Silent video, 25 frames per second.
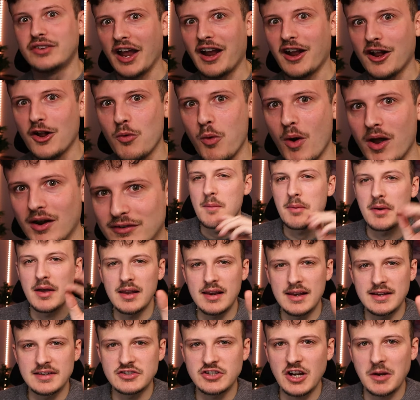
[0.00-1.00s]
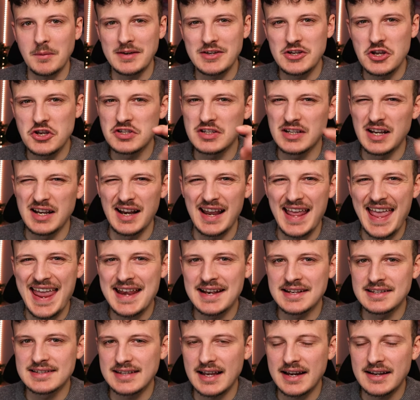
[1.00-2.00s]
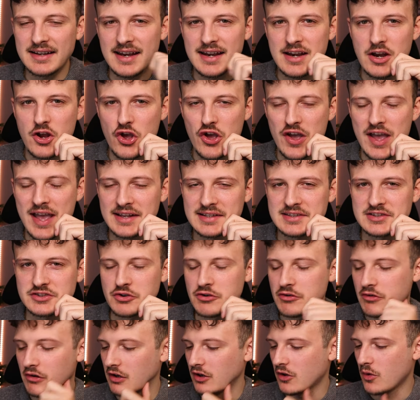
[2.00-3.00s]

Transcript: Dick Wolf. But ladies and gentlemen, here's a little insight in her history real